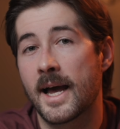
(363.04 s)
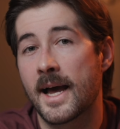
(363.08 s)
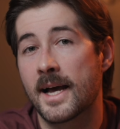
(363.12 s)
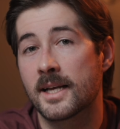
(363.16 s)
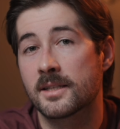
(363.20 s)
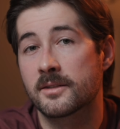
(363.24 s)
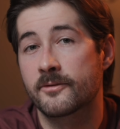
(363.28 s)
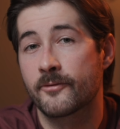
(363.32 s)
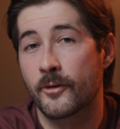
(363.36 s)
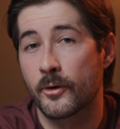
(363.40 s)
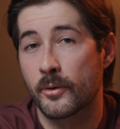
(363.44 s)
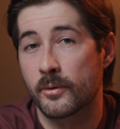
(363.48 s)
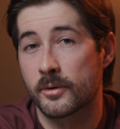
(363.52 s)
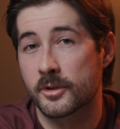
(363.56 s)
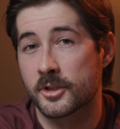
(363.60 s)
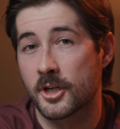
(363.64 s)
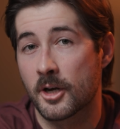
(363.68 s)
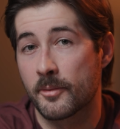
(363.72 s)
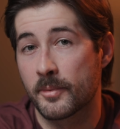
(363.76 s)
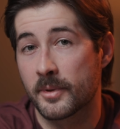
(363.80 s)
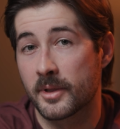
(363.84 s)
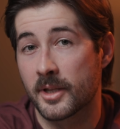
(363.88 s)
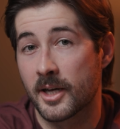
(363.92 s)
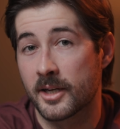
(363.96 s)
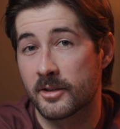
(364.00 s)
as
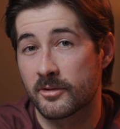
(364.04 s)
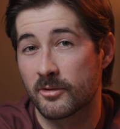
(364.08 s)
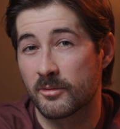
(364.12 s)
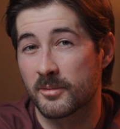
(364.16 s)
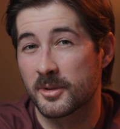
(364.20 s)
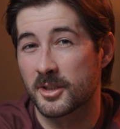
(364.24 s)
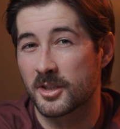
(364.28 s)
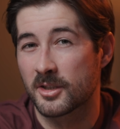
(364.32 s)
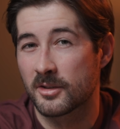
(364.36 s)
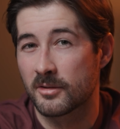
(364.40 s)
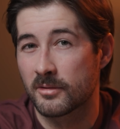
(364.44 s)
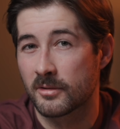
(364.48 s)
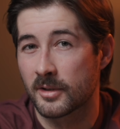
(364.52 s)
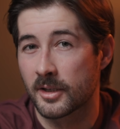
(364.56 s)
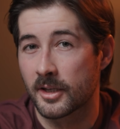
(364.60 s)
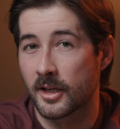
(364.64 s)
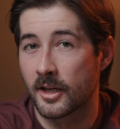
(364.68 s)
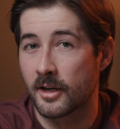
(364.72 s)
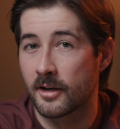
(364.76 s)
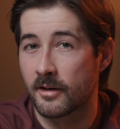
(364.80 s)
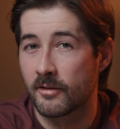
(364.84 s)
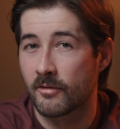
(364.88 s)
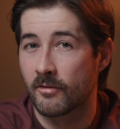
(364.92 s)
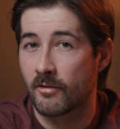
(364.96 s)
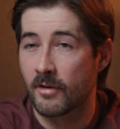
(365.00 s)
Photoshop and Lightroom is doing
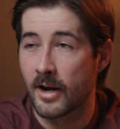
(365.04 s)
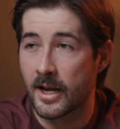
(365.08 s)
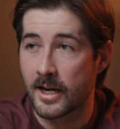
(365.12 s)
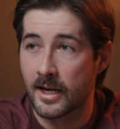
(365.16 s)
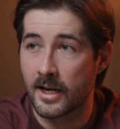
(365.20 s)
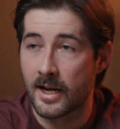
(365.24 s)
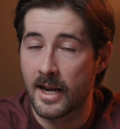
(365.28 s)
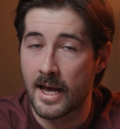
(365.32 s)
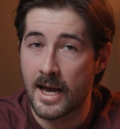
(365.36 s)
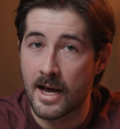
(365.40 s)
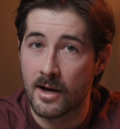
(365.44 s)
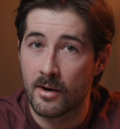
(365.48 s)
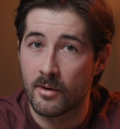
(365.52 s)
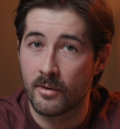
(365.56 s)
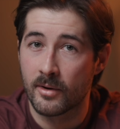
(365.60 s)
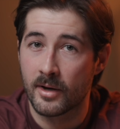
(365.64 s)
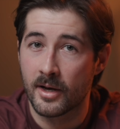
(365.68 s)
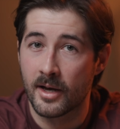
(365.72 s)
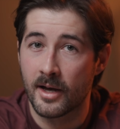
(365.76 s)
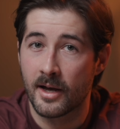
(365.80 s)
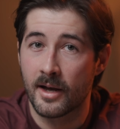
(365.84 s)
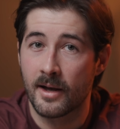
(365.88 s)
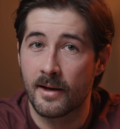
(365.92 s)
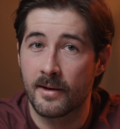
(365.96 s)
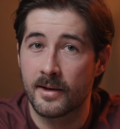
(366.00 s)
it right now.
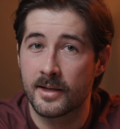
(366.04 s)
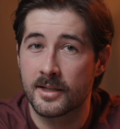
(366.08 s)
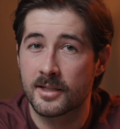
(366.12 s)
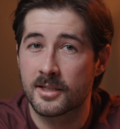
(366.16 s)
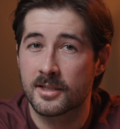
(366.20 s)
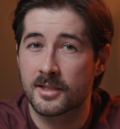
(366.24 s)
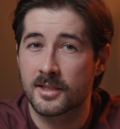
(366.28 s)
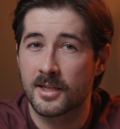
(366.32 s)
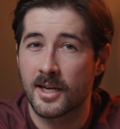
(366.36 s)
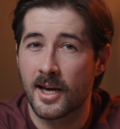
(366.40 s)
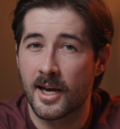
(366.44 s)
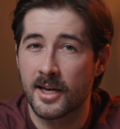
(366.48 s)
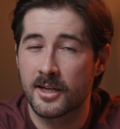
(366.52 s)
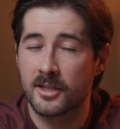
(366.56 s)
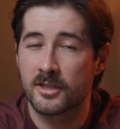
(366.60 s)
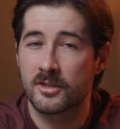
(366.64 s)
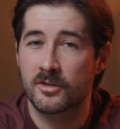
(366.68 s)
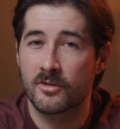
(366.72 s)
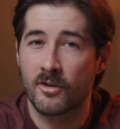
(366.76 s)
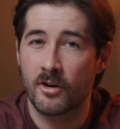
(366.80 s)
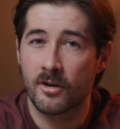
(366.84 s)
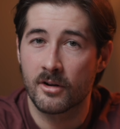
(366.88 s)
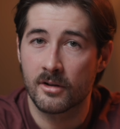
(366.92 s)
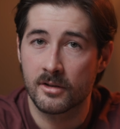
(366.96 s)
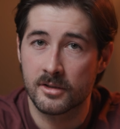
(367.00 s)
It's kind of
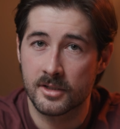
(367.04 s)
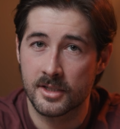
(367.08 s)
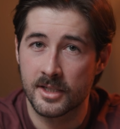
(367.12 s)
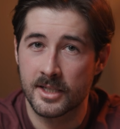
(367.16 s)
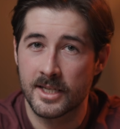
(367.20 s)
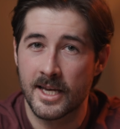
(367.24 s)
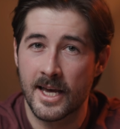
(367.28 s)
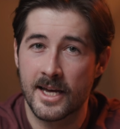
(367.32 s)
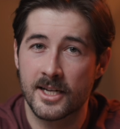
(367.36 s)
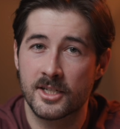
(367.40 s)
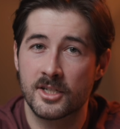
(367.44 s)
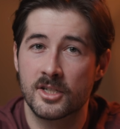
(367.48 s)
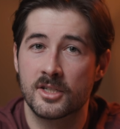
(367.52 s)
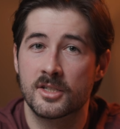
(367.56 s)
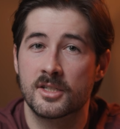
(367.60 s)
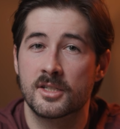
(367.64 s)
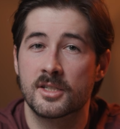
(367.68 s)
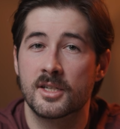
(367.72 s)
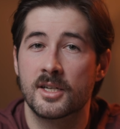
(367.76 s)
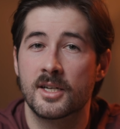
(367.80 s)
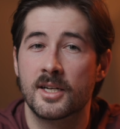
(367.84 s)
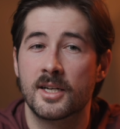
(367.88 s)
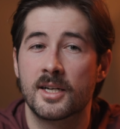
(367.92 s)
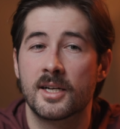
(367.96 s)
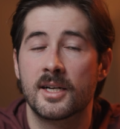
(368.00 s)
struggles in the edges
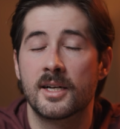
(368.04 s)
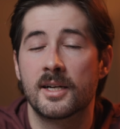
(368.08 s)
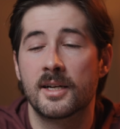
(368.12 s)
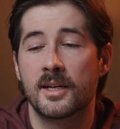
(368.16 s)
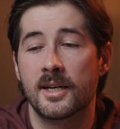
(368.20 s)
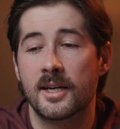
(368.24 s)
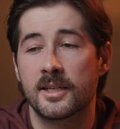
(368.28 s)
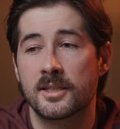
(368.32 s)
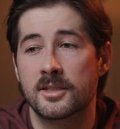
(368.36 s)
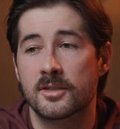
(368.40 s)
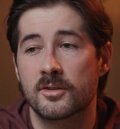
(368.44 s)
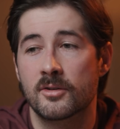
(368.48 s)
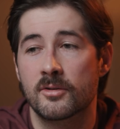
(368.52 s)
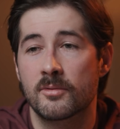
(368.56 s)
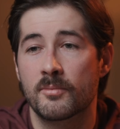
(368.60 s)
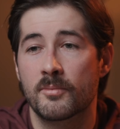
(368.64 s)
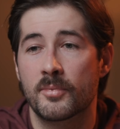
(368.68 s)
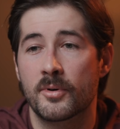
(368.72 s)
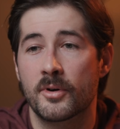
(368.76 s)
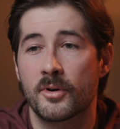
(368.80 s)
at certain